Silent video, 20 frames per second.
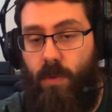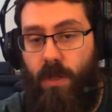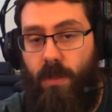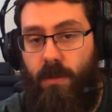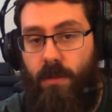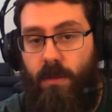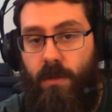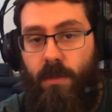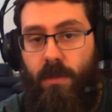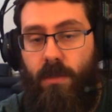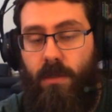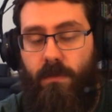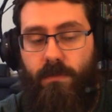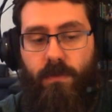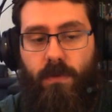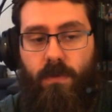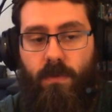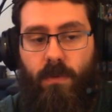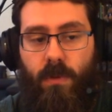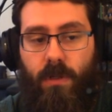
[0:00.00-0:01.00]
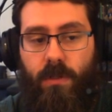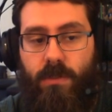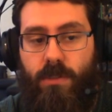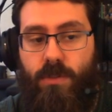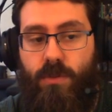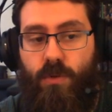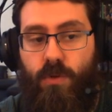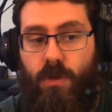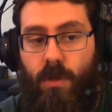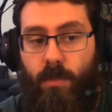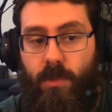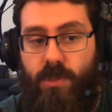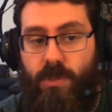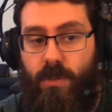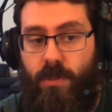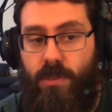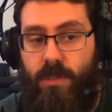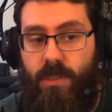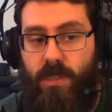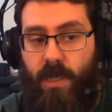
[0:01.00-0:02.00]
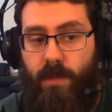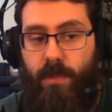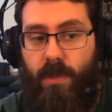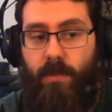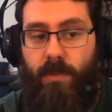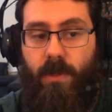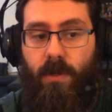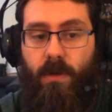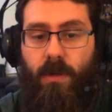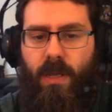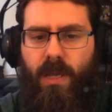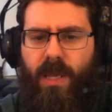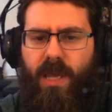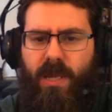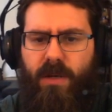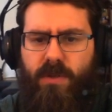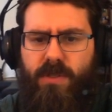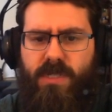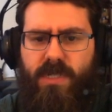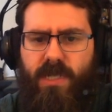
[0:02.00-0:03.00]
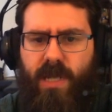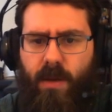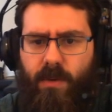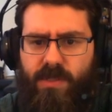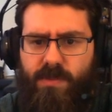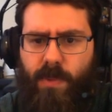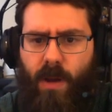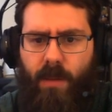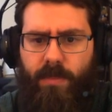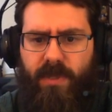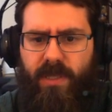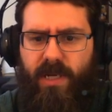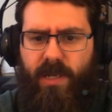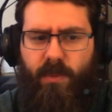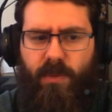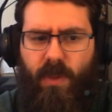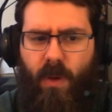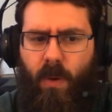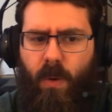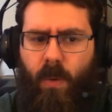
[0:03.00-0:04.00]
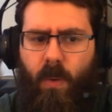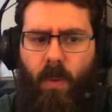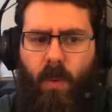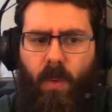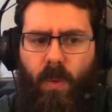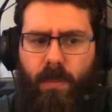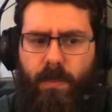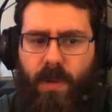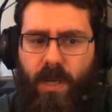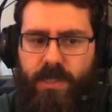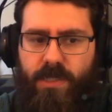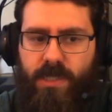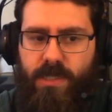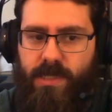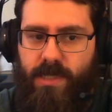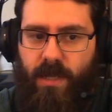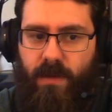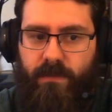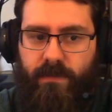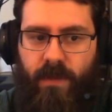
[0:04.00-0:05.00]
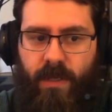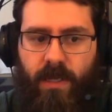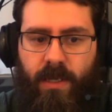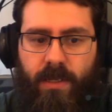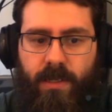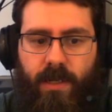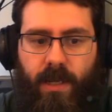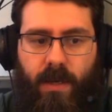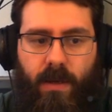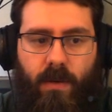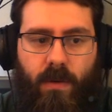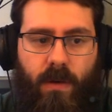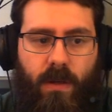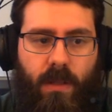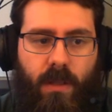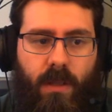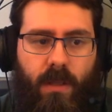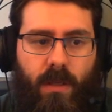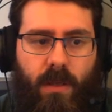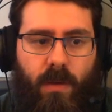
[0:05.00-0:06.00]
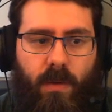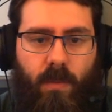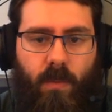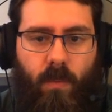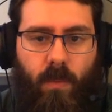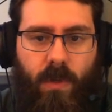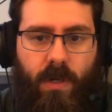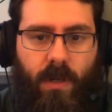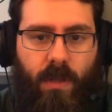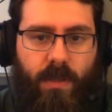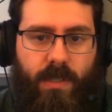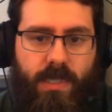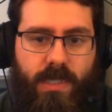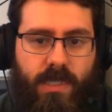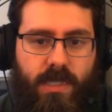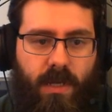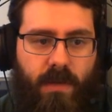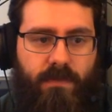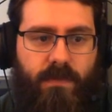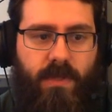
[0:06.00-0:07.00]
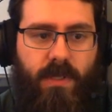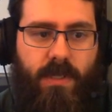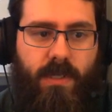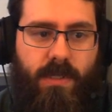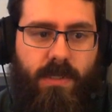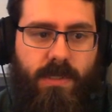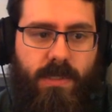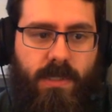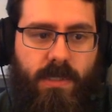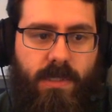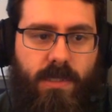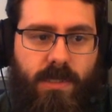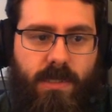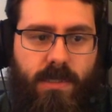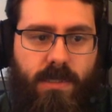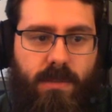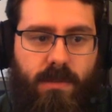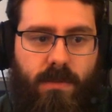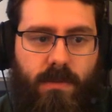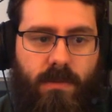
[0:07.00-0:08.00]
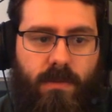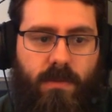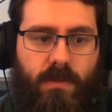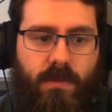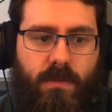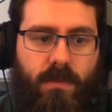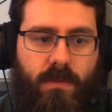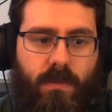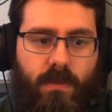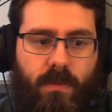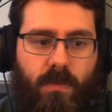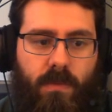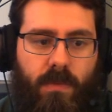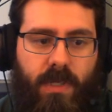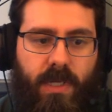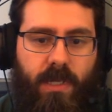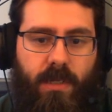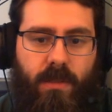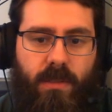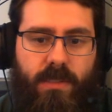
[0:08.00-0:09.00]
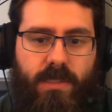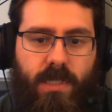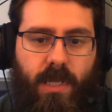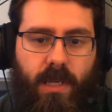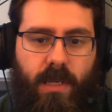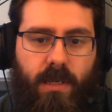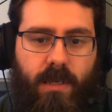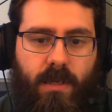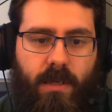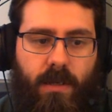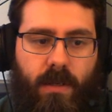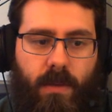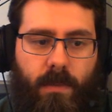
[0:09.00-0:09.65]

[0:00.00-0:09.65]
well if you just do a normal search and type it up here. And you'll see now it's populating with a whole bunch of stuff. Now, what all this stuff is it'll take